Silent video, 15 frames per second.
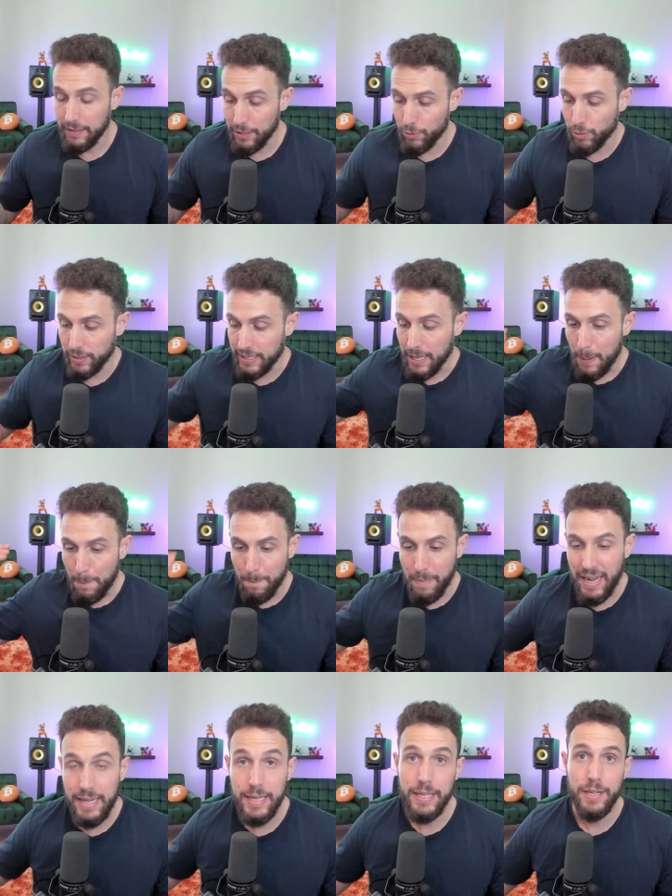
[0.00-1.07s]
literally
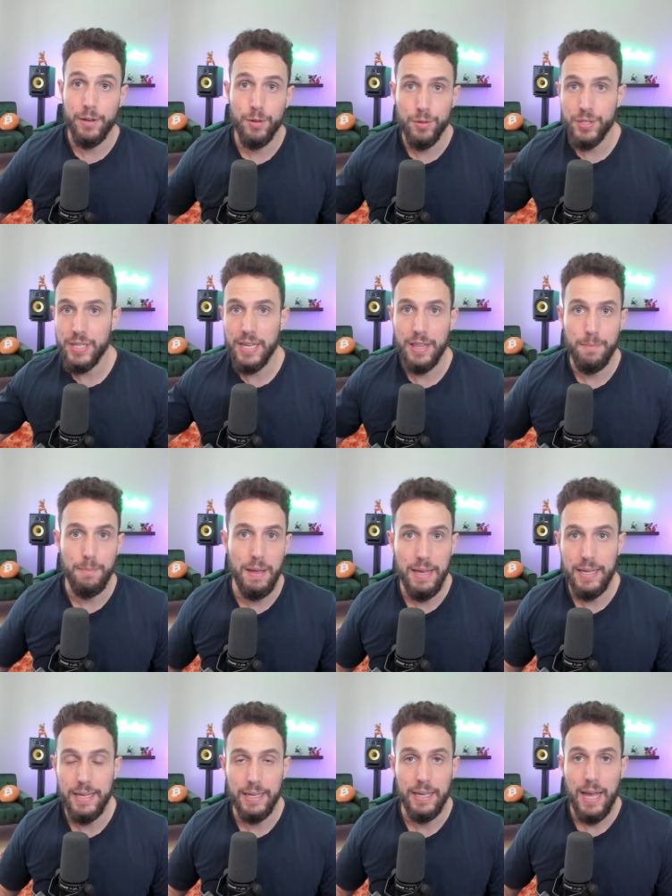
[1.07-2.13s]
many years in the
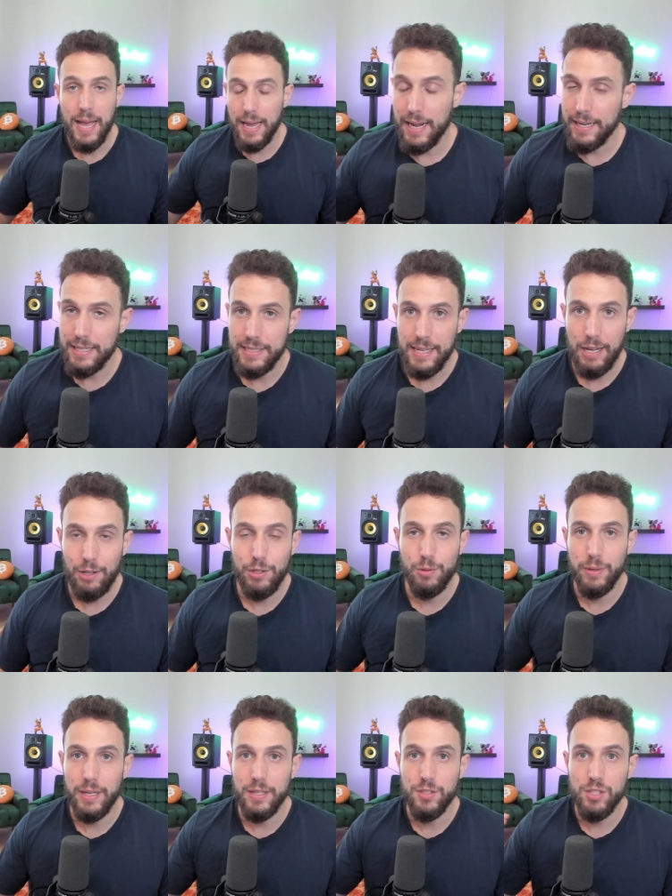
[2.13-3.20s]
making. And I can tell you,
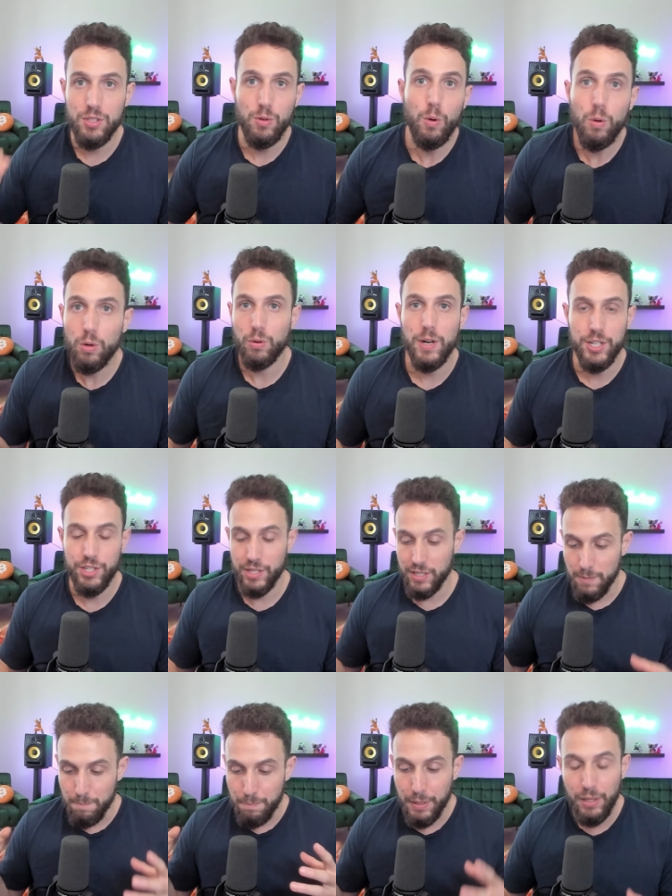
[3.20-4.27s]
it is soul crushing
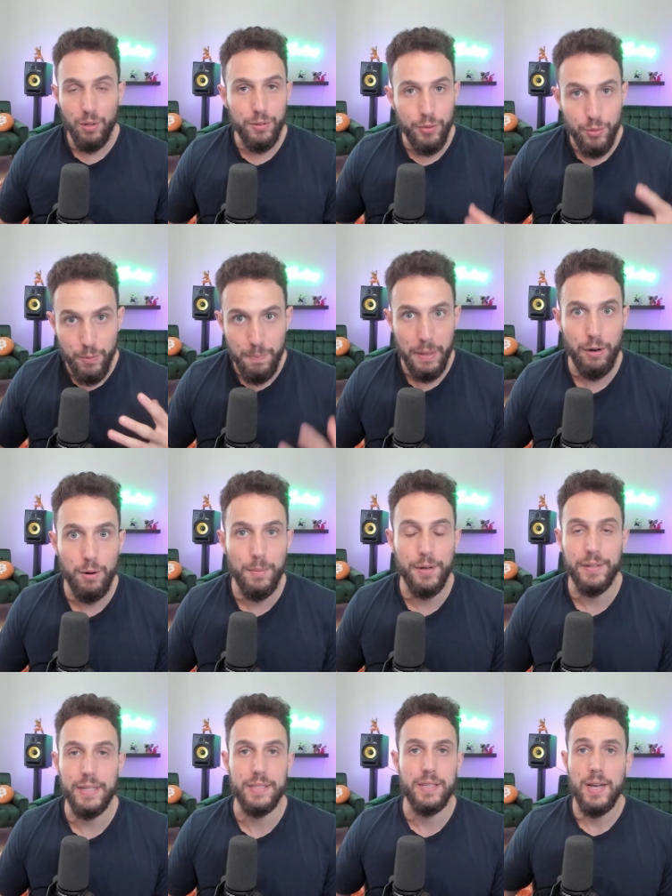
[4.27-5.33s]
to build through bear
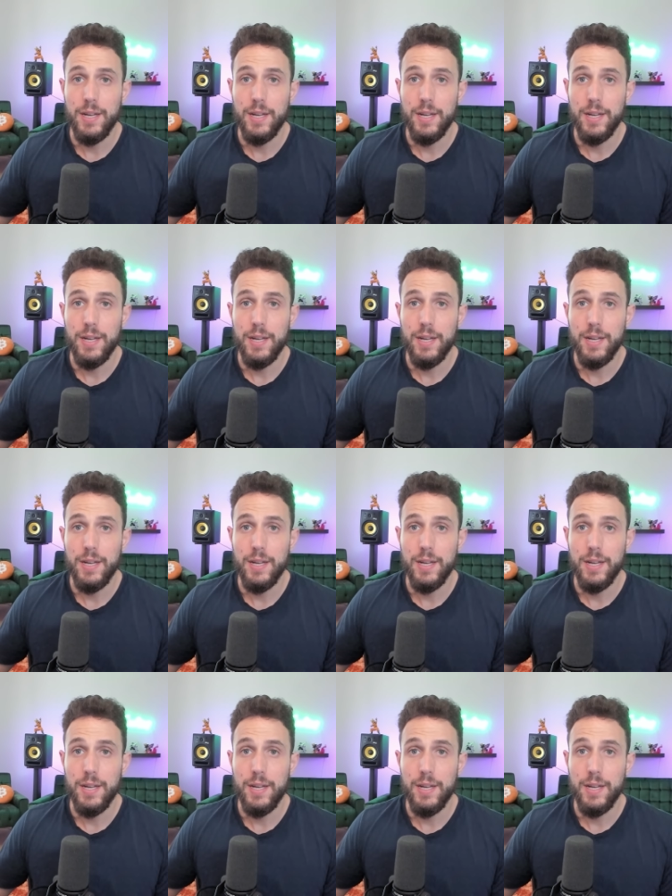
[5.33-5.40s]
markets,